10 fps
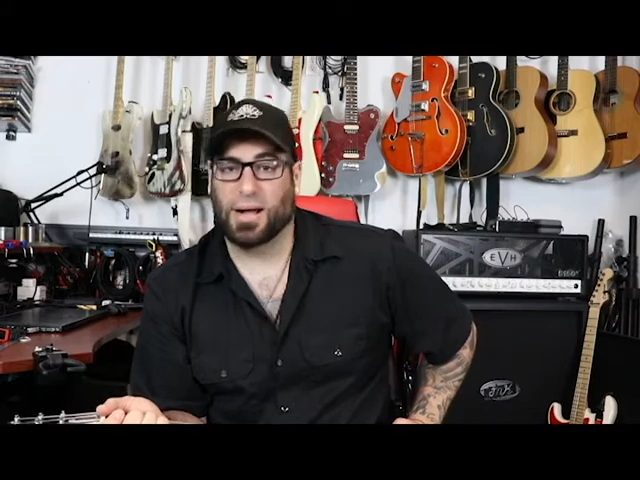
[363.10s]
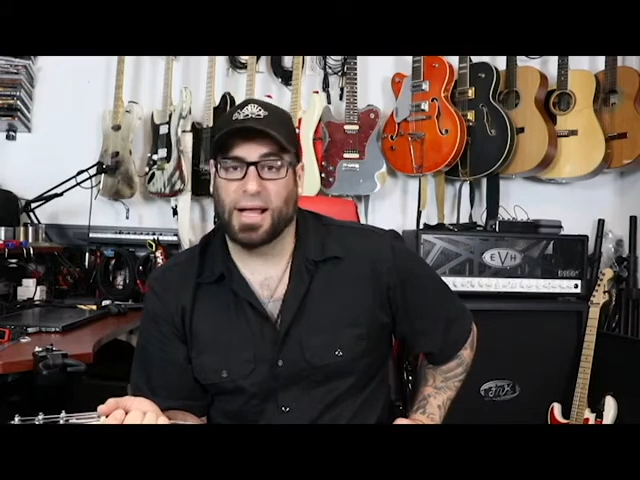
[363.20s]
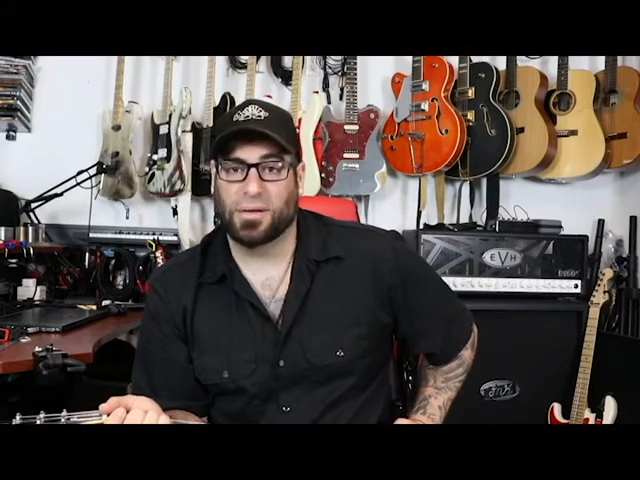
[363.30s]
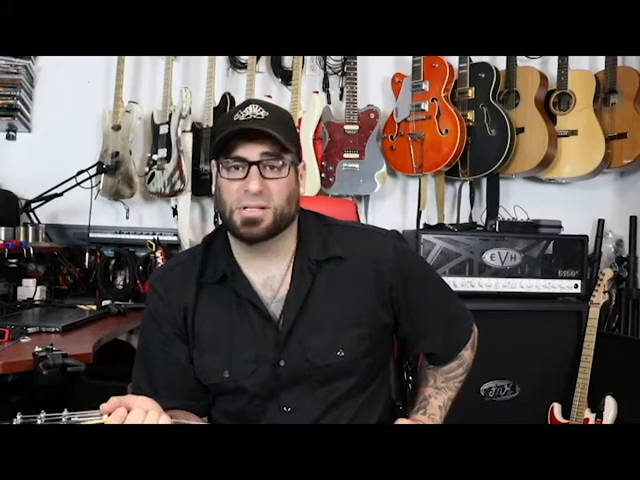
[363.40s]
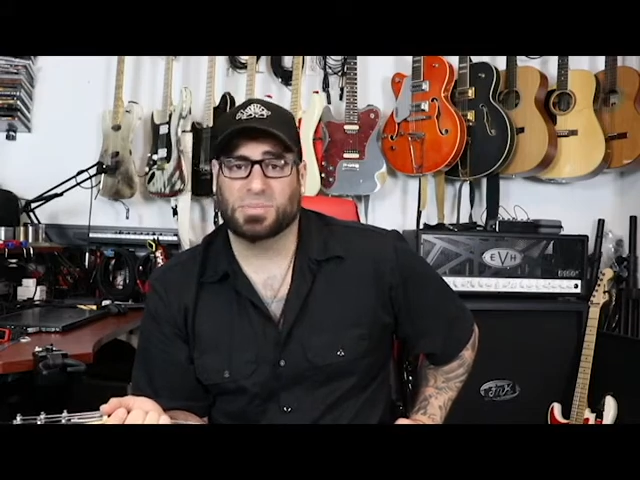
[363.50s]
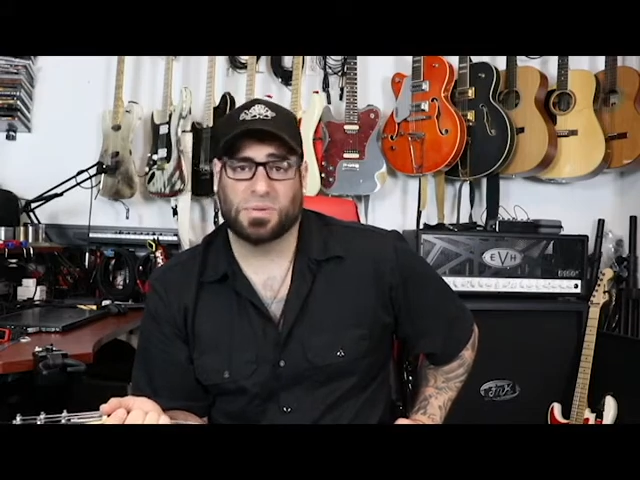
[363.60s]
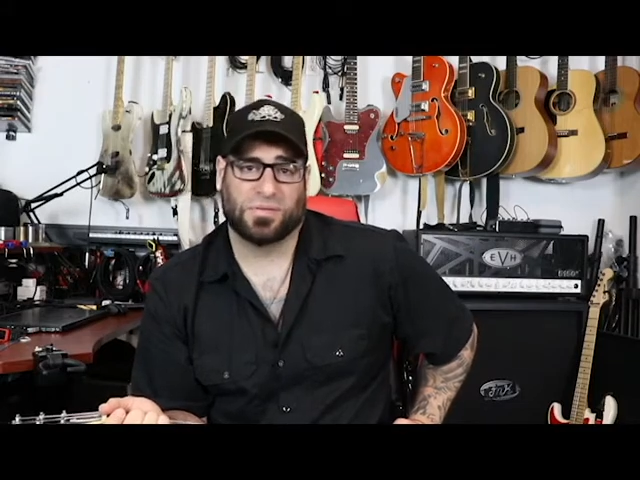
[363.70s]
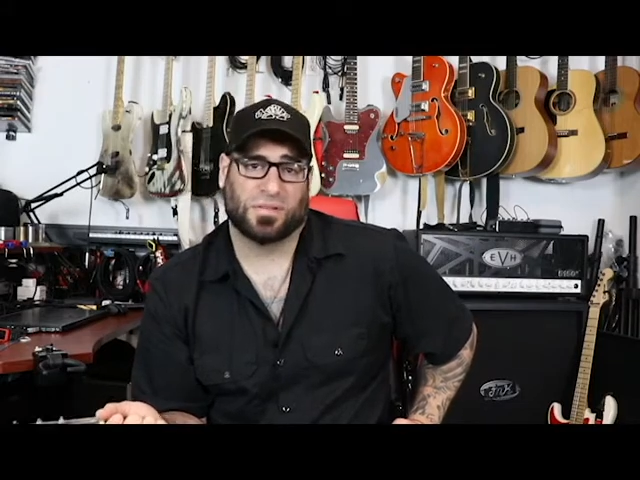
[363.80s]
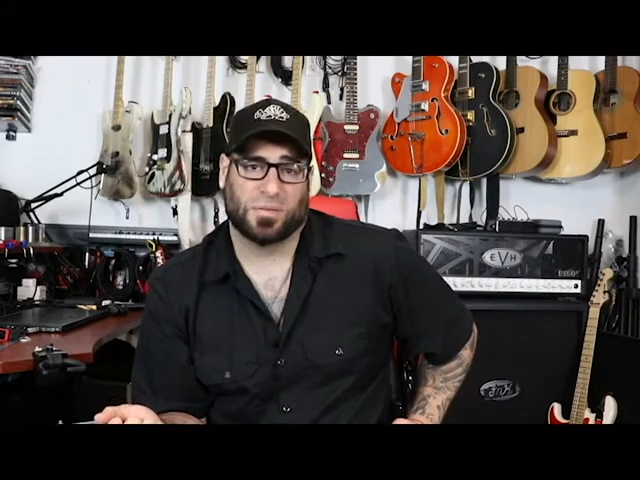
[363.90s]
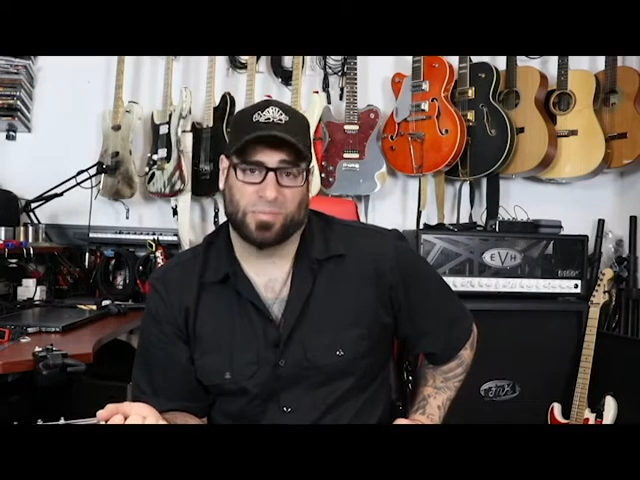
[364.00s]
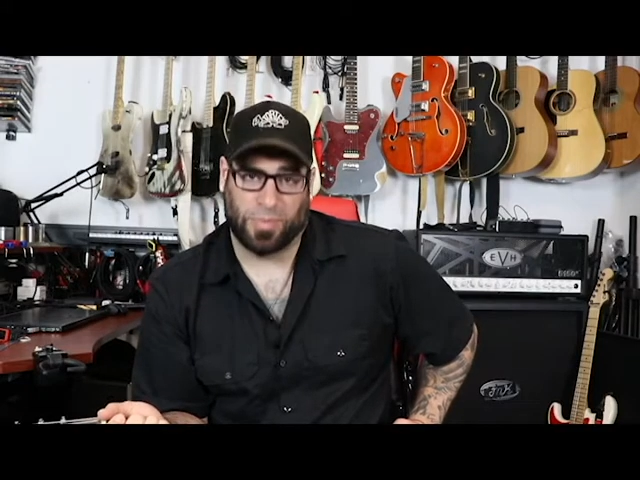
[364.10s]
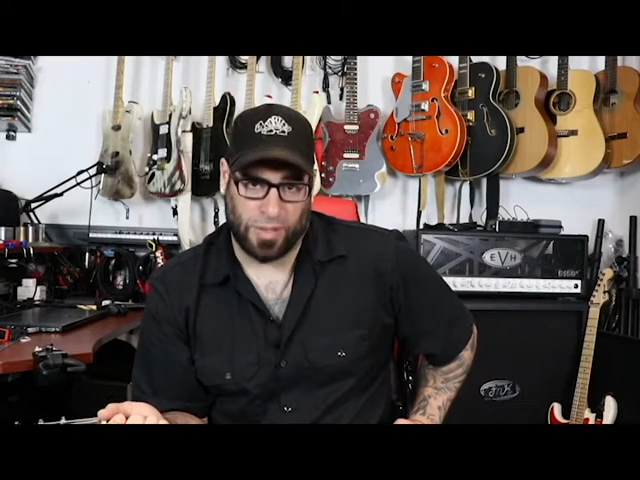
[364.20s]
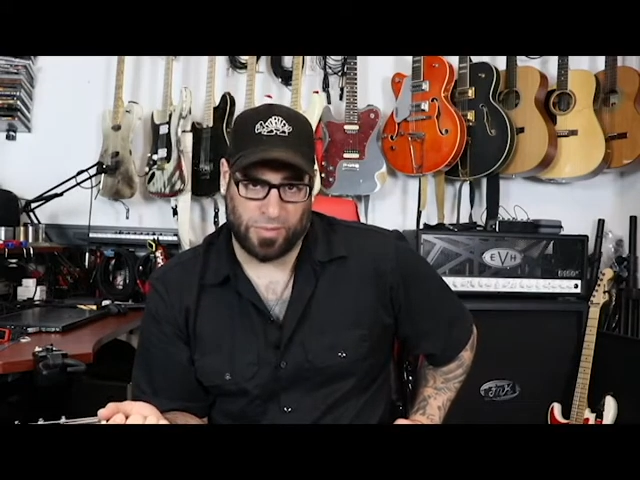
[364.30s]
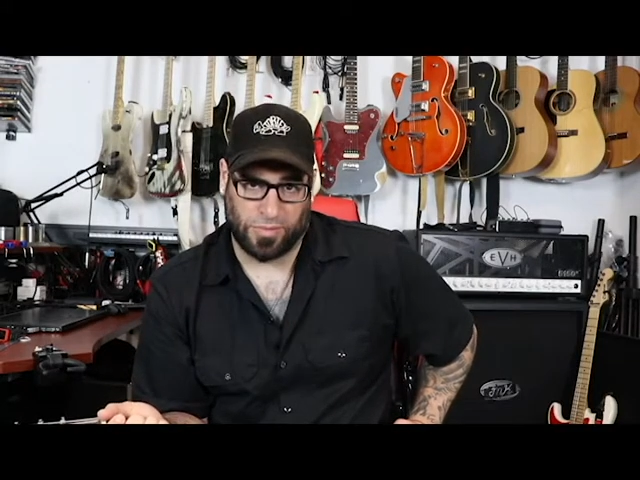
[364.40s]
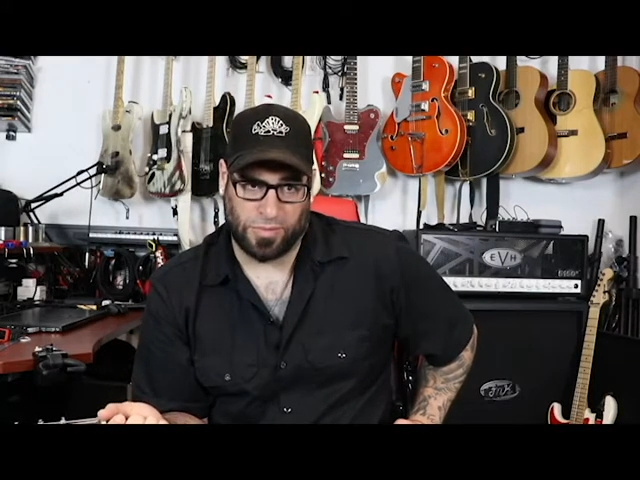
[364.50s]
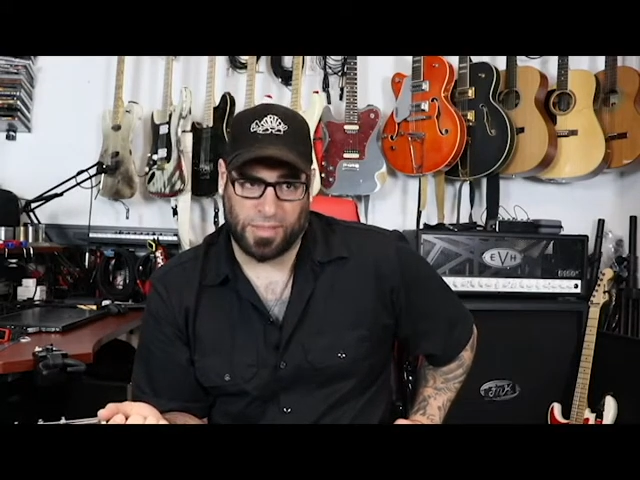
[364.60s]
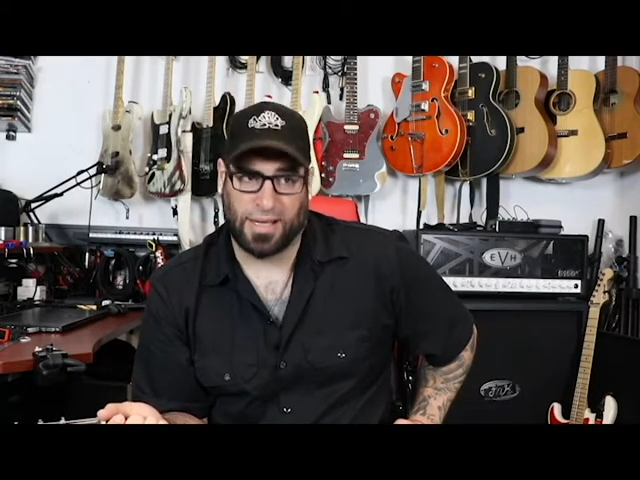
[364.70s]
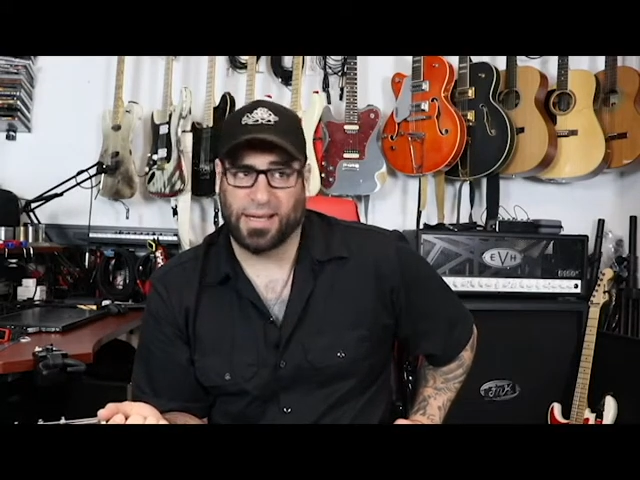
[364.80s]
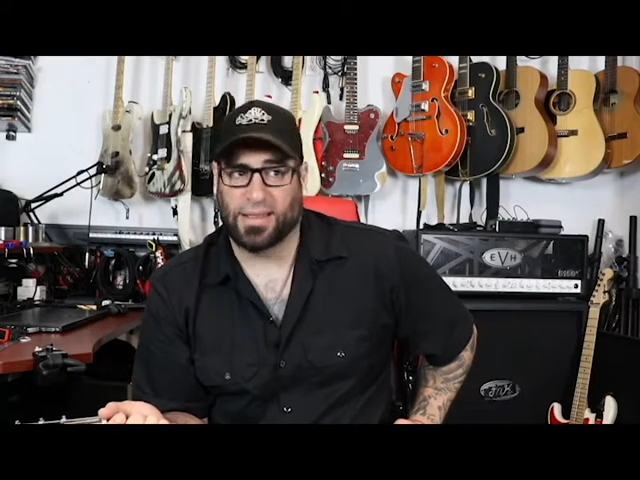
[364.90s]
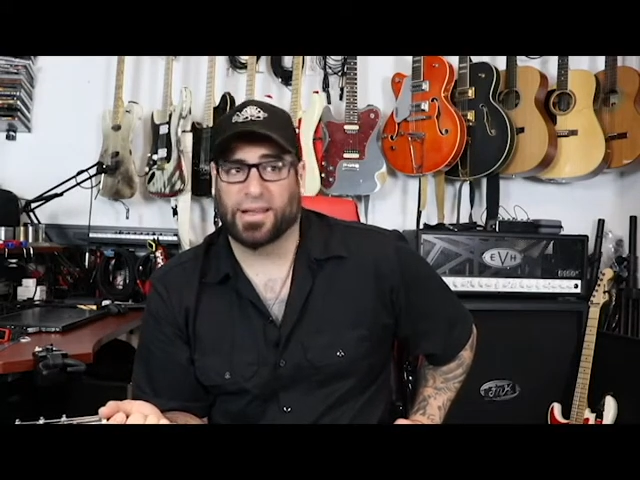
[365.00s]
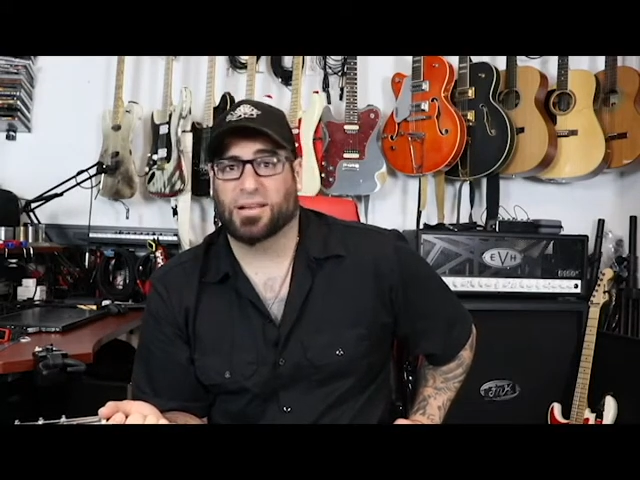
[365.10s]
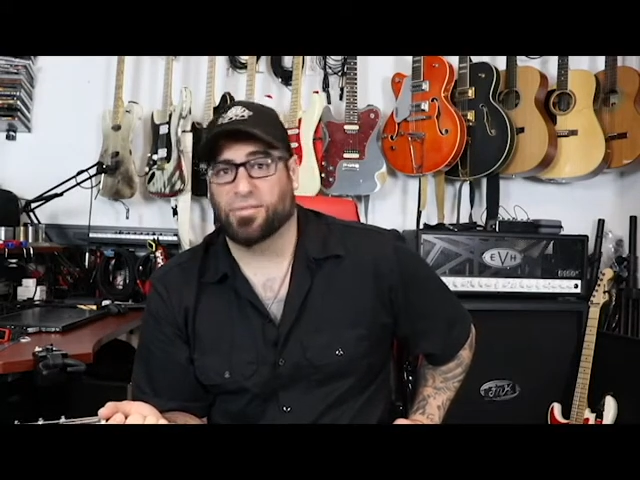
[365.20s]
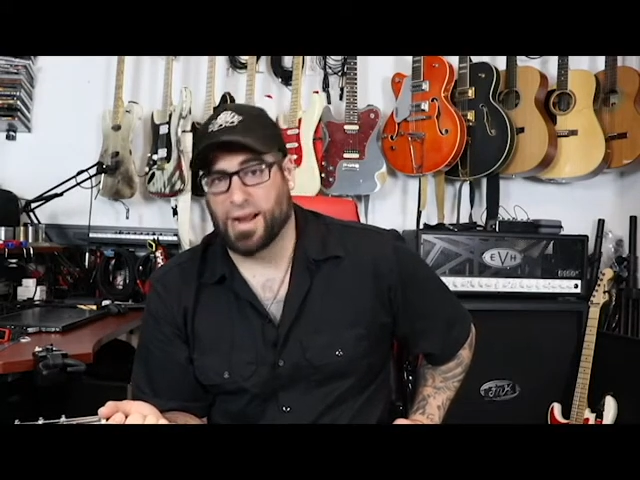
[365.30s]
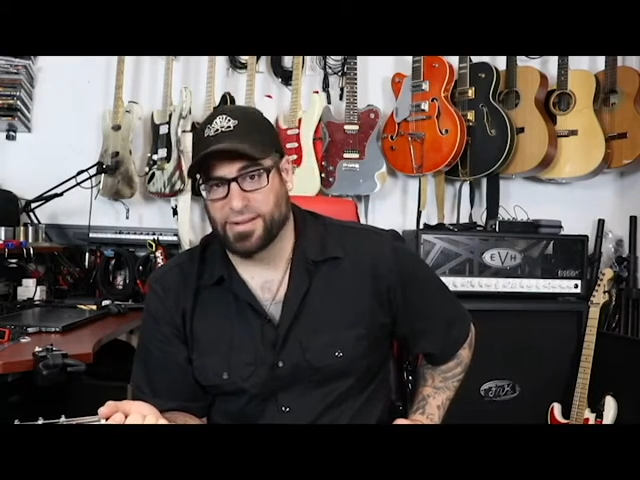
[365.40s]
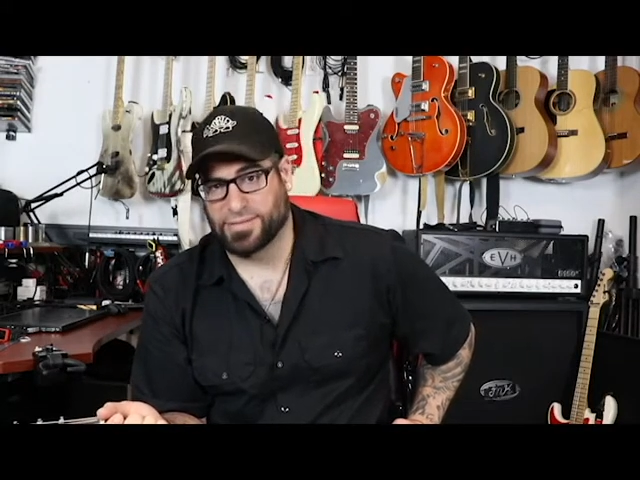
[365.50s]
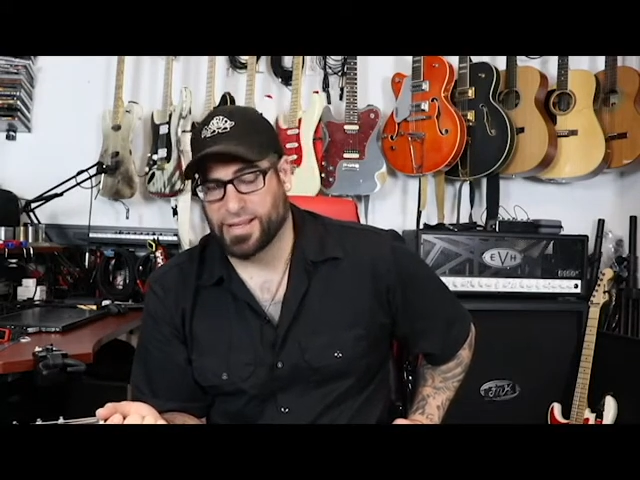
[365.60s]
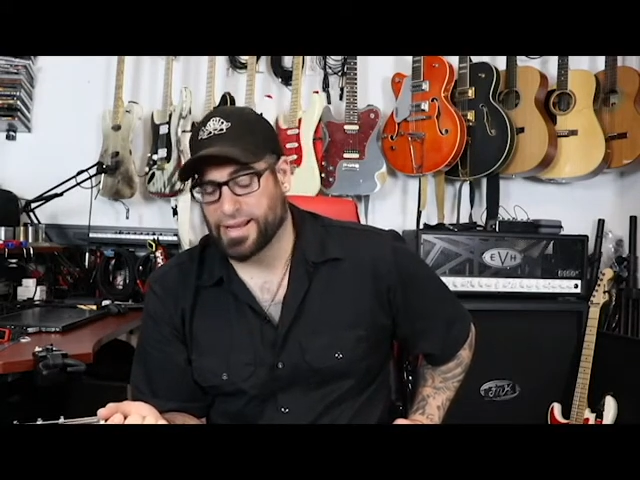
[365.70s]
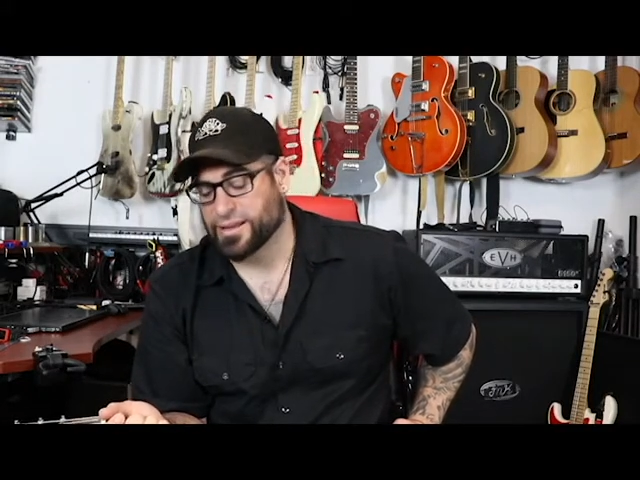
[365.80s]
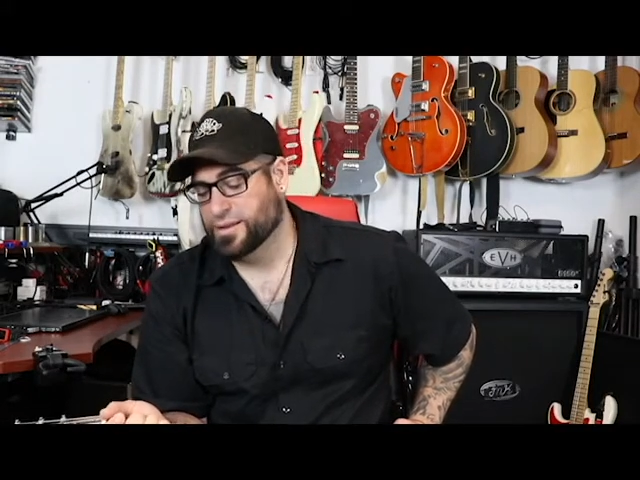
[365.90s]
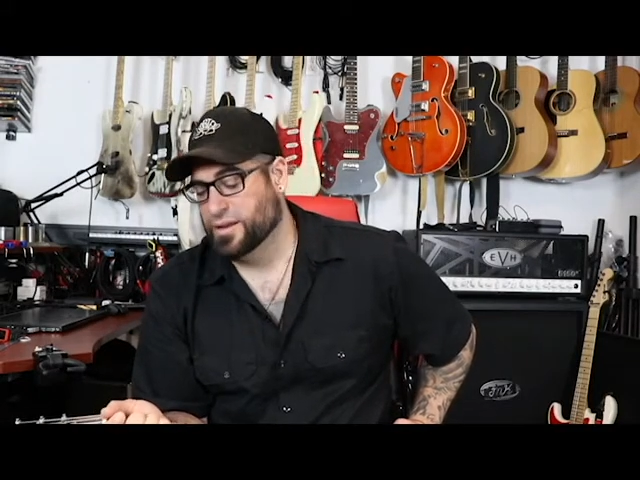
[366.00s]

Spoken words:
I always prefer bone. I like Graphtec.